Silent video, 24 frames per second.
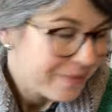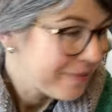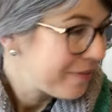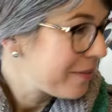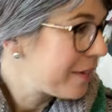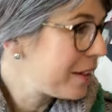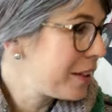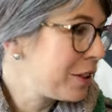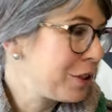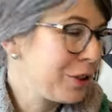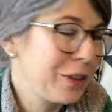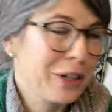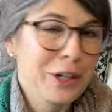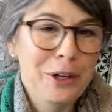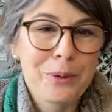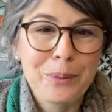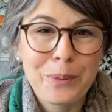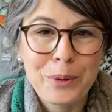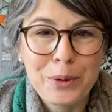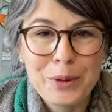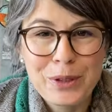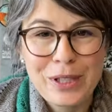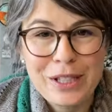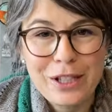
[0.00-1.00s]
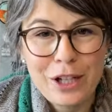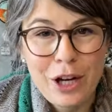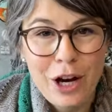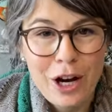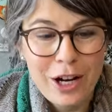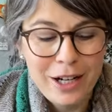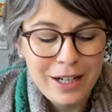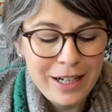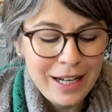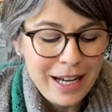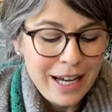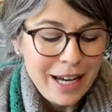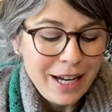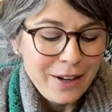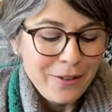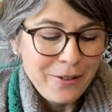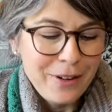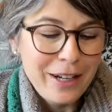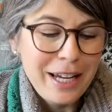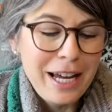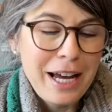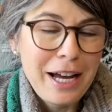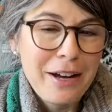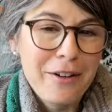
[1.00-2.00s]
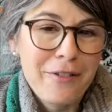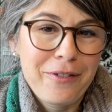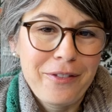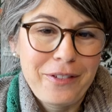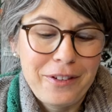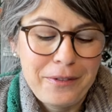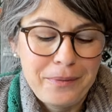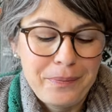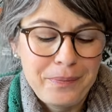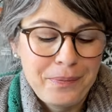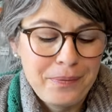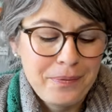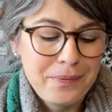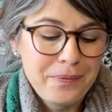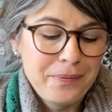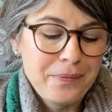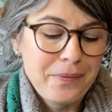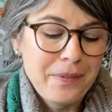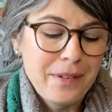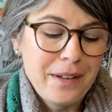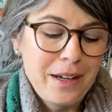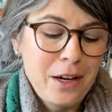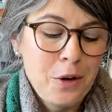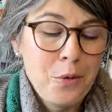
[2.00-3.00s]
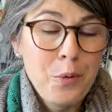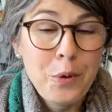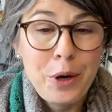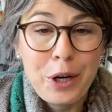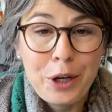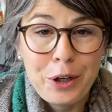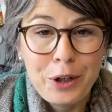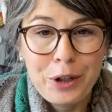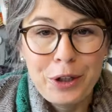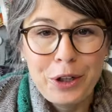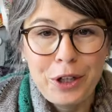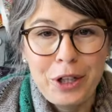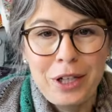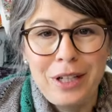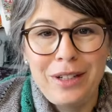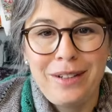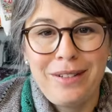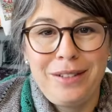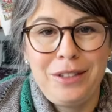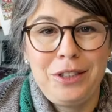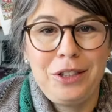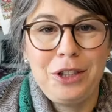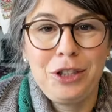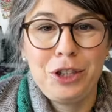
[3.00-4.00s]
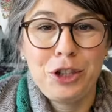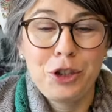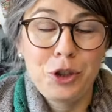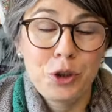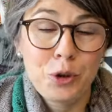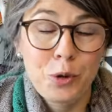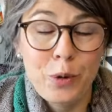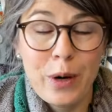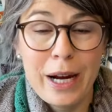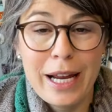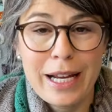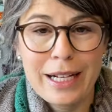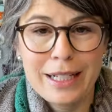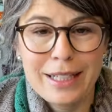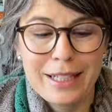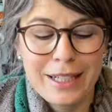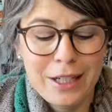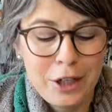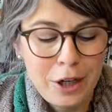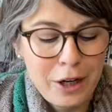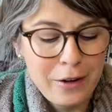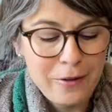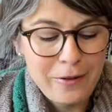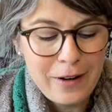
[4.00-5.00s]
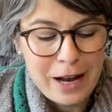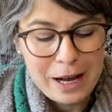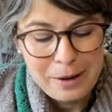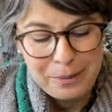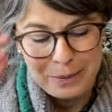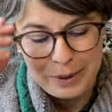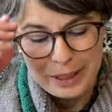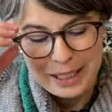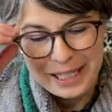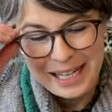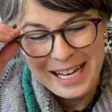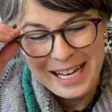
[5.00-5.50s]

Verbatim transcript: Did you hear Moose yawn? We have a weird trait in our family.